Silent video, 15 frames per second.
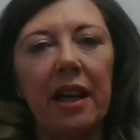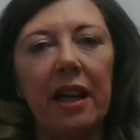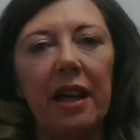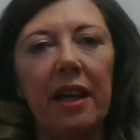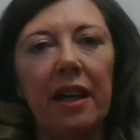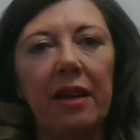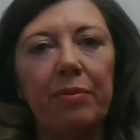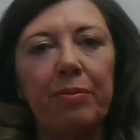
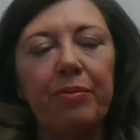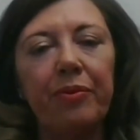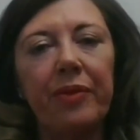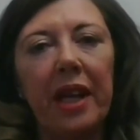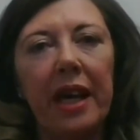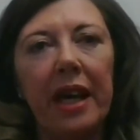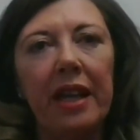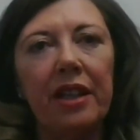
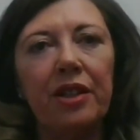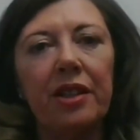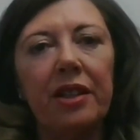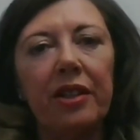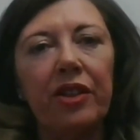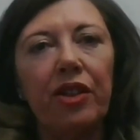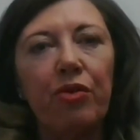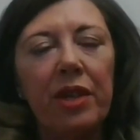And
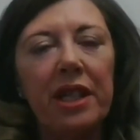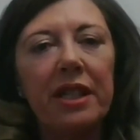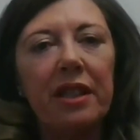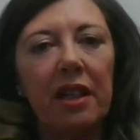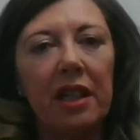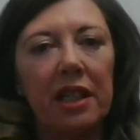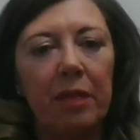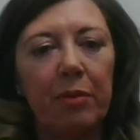the
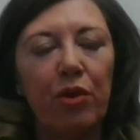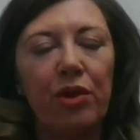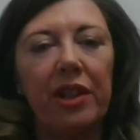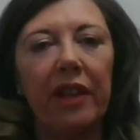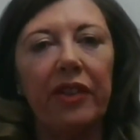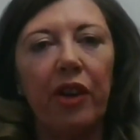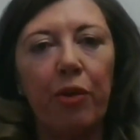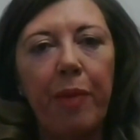reason I
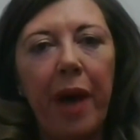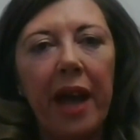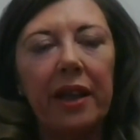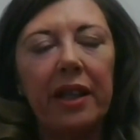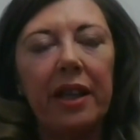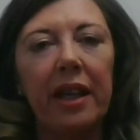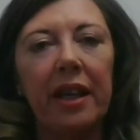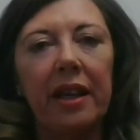suppose that they're
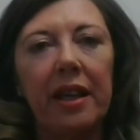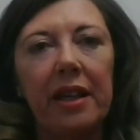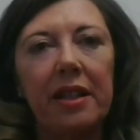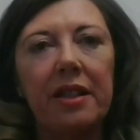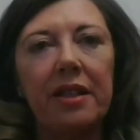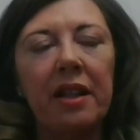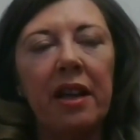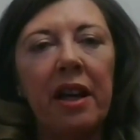panicking
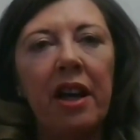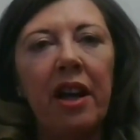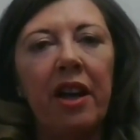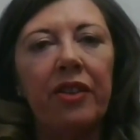is